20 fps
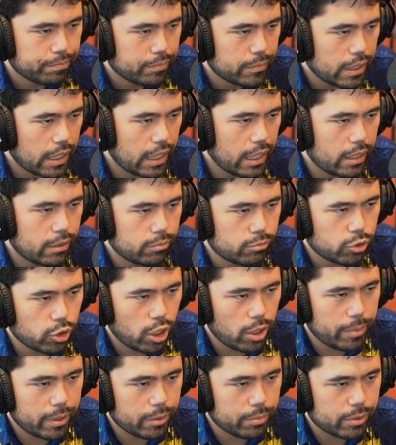And
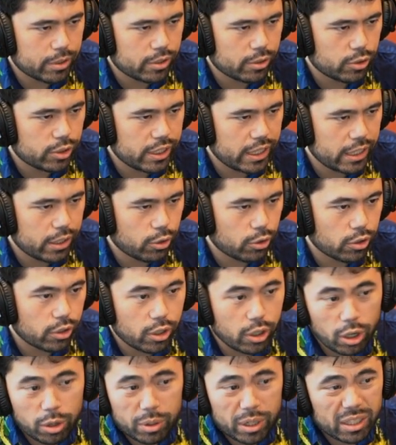sorry about the misunderstanding
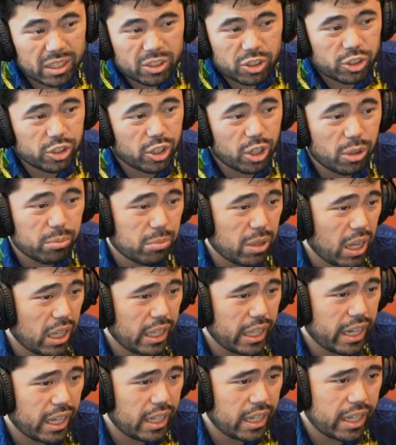earlier. All right, let's just go. Ale,
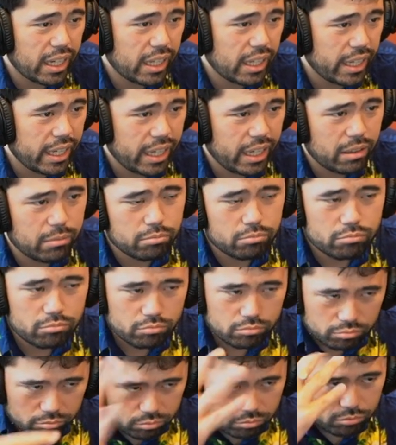ale, ale.
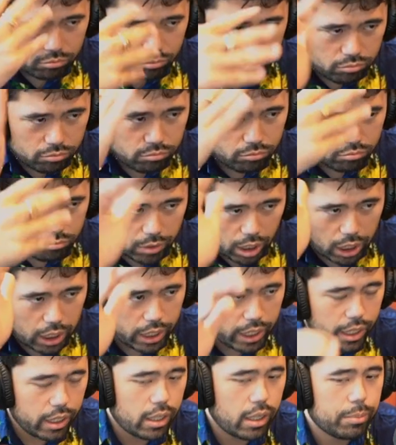
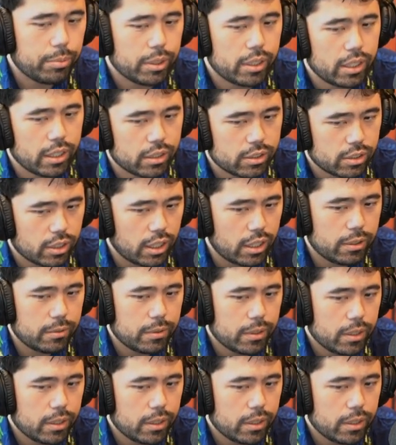Ale, up the king side.